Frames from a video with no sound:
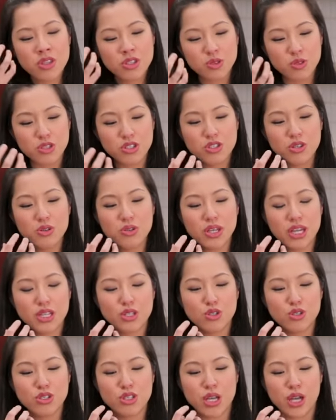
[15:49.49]
So still
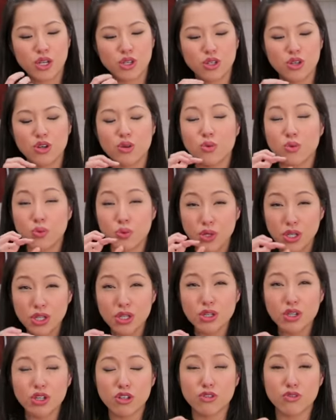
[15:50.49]
nice and tender,
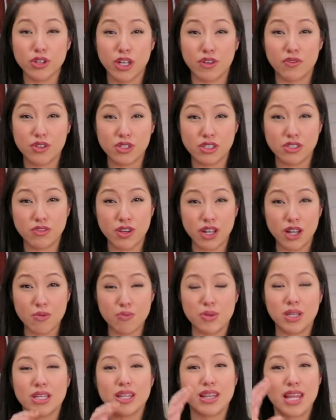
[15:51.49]
really good flavor
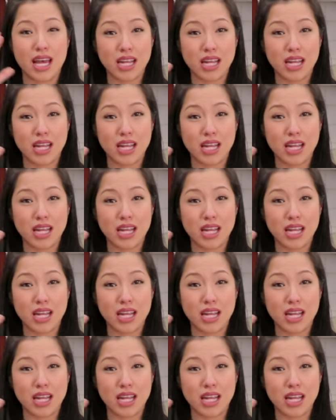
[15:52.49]
development.